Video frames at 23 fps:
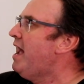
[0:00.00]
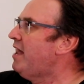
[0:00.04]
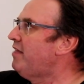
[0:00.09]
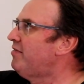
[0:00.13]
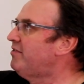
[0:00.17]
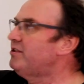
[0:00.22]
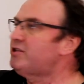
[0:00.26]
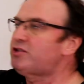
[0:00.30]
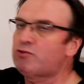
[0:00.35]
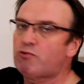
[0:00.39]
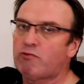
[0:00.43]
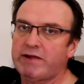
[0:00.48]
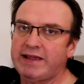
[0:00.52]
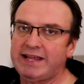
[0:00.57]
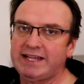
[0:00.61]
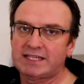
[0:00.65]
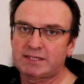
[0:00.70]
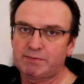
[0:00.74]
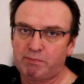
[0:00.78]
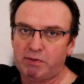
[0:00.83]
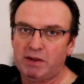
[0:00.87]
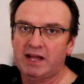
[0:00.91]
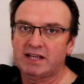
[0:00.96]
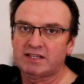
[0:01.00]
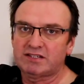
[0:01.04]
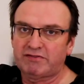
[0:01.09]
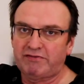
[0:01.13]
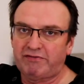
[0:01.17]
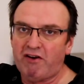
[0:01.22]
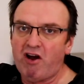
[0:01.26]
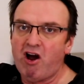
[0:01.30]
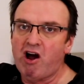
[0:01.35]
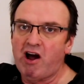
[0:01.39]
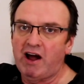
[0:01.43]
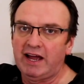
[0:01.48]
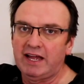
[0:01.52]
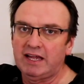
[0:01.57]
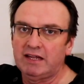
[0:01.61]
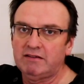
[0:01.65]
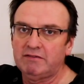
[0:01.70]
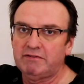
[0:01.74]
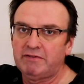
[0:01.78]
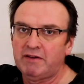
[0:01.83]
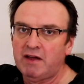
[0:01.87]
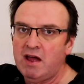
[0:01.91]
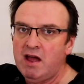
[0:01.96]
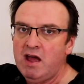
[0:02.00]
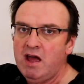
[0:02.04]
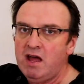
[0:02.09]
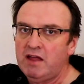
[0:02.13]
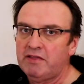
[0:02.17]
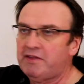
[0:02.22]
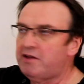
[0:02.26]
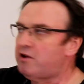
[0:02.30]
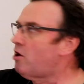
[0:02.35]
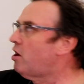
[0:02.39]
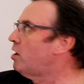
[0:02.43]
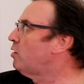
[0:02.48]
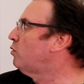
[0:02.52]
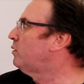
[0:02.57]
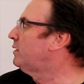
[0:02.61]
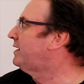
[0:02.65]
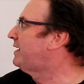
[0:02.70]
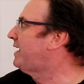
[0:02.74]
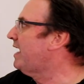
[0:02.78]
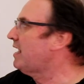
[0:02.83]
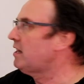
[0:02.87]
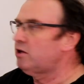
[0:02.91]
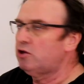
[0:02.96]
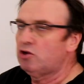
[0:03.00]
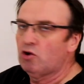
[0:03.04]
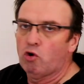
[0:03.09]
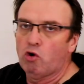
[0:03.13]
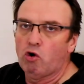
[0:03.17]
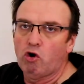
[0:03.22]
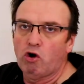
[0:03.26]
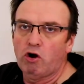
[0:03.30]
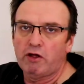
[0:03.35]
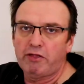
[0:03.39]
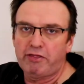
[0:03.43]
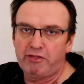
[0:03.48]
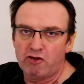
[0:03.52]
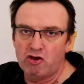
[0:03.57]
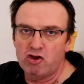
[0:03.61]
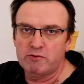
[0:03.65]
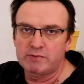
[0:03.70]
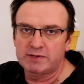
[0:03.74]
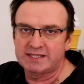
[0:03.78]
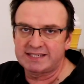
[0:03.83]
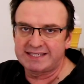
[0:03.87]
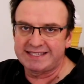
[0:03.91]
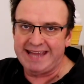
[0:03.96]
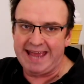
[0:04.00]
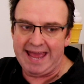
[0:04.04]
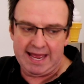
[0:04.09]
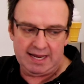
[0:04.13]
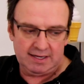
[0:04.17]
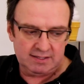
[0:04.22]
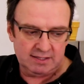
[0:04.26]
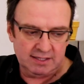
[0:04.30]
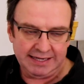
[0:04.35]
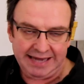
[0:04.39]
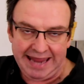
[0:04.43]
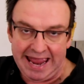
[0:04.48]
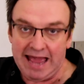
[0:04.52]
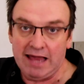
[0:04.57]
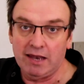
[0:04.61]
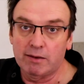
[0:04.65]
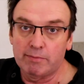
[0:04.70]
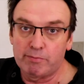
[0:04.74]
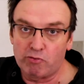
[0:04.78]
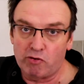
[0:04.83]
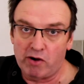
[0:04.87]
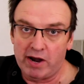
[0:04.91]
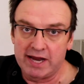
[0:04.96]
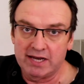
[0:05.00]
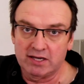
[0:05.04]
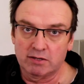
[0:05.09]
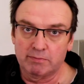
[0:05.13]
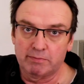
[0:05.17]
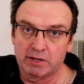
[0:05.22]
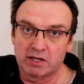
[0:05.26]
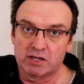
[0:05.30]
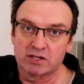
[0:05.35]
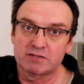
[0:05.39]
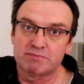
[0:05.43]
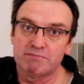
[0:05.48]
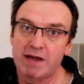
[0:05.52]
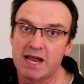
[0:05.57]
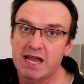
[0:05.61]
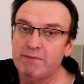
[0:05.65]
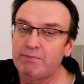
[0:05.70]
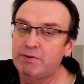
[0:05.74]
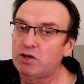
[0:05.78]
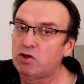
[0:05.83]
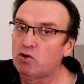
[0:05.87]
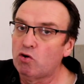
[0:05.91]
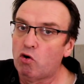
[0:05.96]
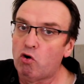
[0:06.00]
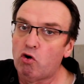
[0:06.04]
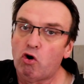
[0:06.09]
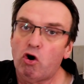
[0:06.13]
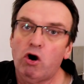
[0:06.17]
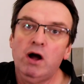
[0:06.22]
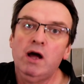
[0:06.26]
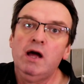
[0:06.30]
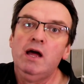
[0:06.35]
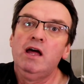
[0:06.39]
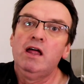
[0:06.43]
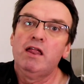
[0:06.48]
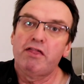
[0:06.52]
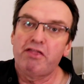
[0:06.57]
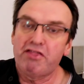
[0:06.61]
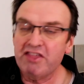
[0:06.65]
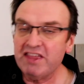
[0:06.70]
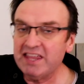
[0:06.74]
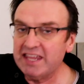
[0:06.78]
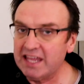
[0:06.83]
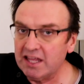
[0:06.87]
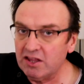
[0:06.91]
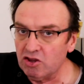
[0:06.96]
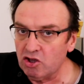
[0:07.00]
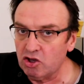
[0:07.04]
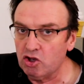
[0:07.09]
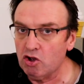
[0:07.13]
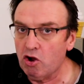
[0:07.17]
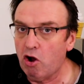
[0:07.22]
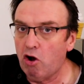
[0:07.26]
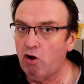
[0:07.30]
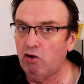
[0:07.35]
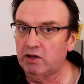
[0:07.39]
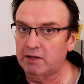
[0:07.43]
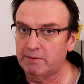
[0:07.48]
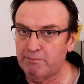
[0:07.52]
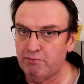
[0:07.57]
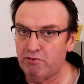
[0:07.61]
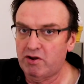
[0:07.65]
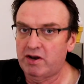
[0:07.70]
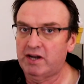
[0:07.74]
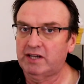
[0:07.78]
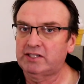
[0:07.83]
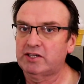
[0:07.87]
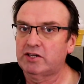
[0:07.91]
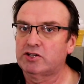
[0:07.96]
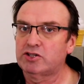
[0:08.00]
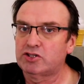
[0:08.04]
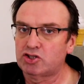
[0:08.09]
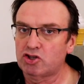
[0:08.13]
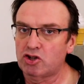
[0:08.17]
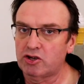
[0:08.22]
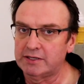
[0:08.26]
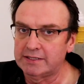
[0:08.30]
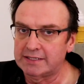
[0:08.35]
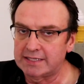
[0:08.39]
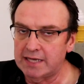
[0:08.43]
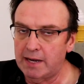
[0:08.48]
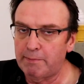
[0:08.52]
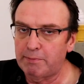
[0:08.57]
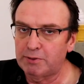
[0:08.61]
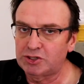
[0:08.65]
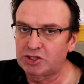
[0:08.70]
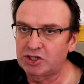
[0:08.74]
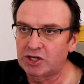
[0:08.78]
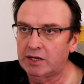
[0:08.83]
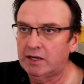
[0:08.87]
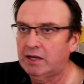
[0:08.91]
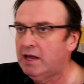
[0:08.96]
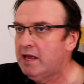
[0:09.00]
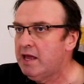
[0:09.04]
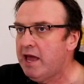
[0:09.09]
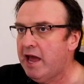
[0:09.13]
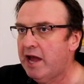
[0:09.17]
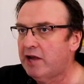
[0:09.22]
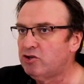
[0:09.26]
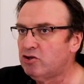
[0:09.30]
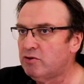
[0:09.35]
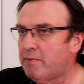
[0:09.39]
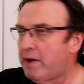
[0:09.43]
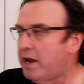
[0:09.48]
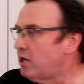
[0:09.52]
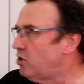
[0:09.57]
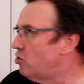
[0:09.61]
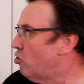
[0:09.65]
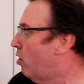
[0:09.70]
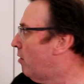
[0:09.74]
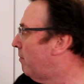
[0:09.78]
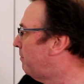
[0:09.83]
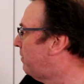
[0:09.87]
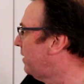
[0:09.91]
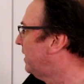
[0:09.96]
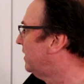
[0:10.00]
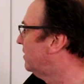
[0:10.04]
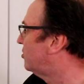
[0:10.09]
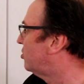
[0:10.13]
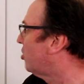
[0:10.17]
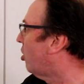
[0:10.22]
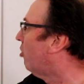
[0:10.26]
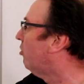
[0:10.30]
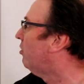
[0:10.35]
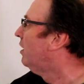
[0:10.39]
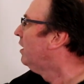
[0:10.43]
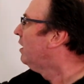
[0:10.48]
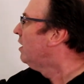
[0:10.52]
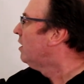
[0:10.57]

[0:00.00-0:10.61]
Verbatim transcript: and this reads +5, then I would get your thermostat calibrated, because maybe you're thinking that you're holding product at a certain temperature and you may not be. So